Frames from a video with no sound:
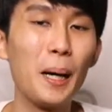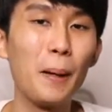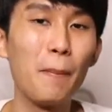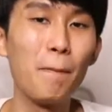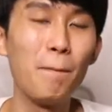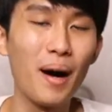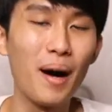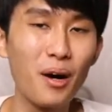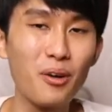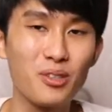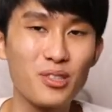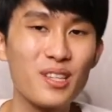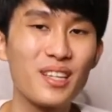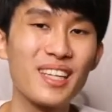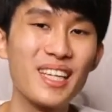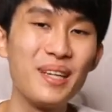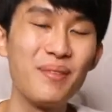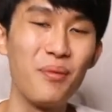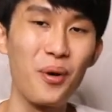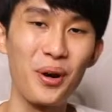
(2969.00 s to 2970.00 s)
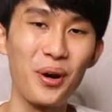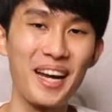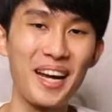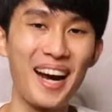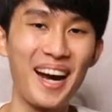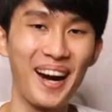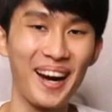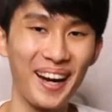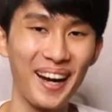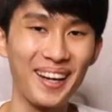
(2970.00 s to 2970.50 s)
mouse and keyboard
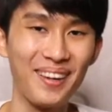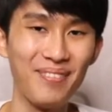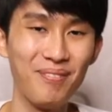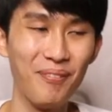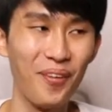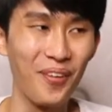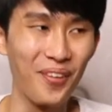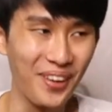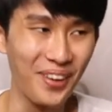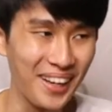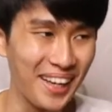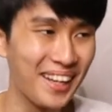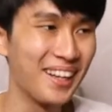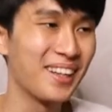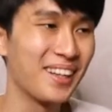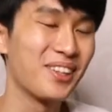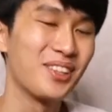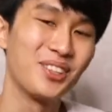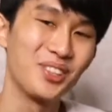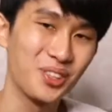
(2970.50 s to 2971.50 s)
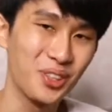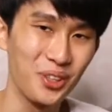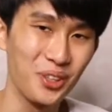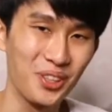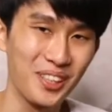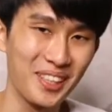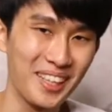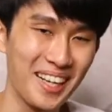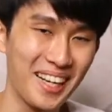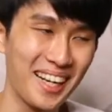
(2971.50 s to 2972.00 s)
guy more than a
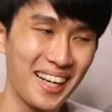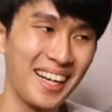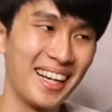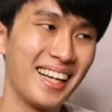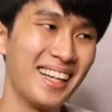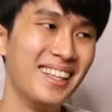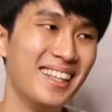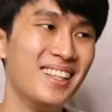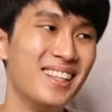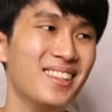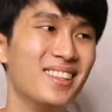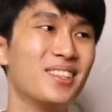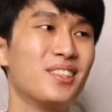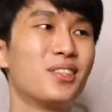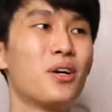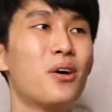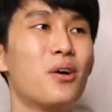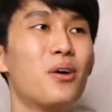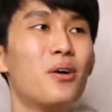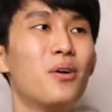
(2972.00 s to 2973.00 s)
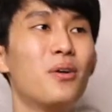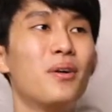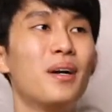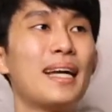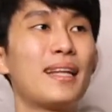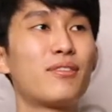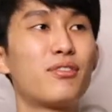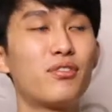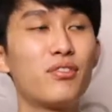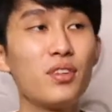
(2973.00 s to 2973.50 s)
controller guy. So
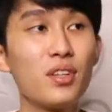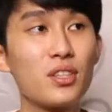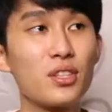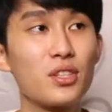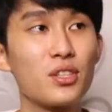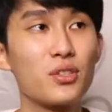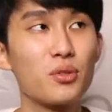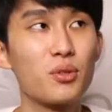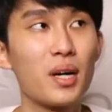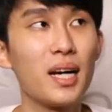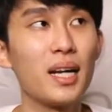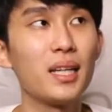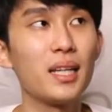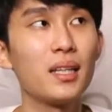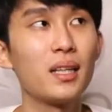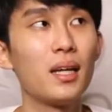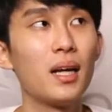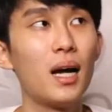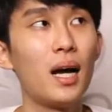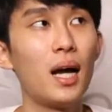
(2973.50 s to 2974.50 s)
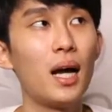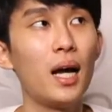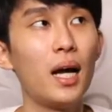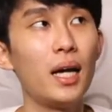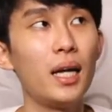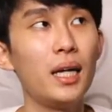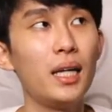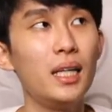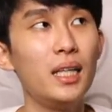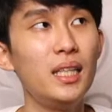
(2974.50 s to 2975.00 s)
at first, right,
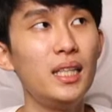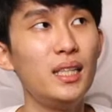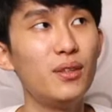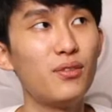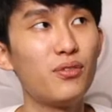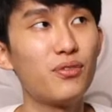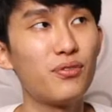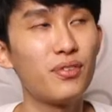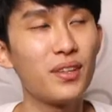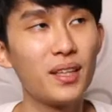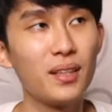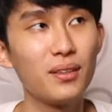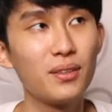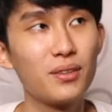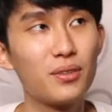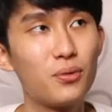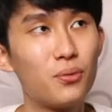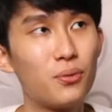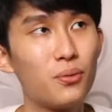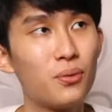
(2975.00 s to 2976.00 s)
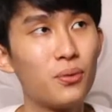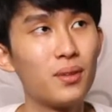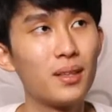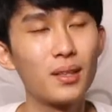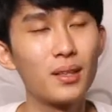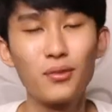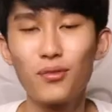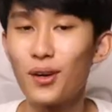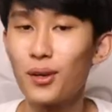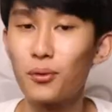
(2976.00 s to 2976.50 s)

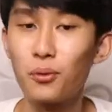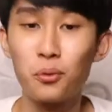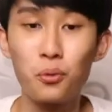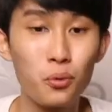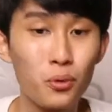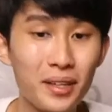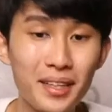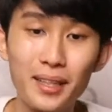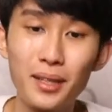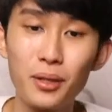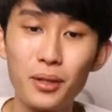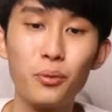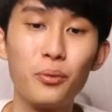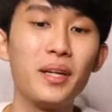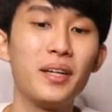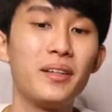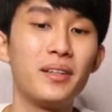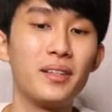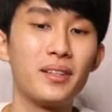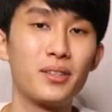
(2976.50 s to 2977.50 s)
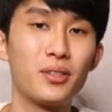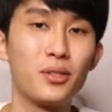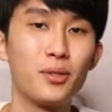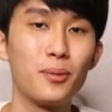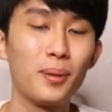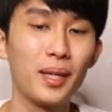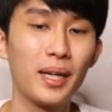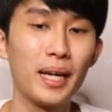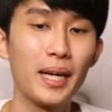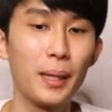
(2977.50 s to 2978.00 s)
it felt really weird to
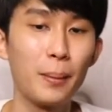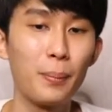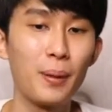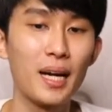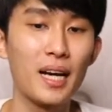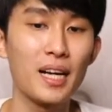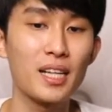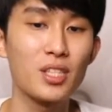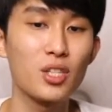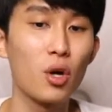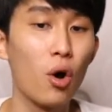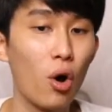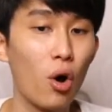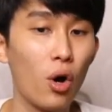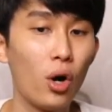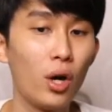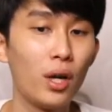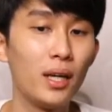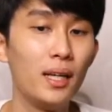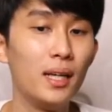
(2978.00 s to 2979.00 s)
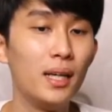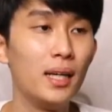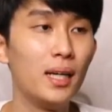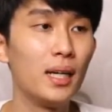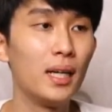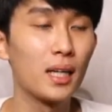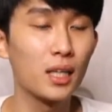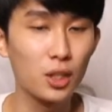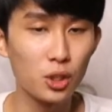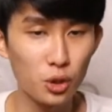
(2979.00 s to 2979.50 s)
play Apex on
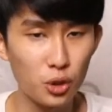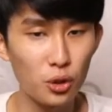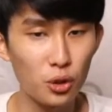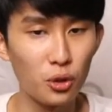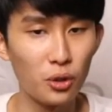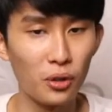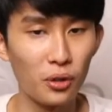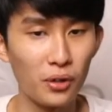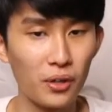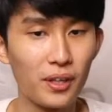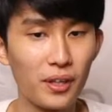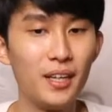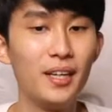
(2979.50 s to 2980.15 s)
a controller.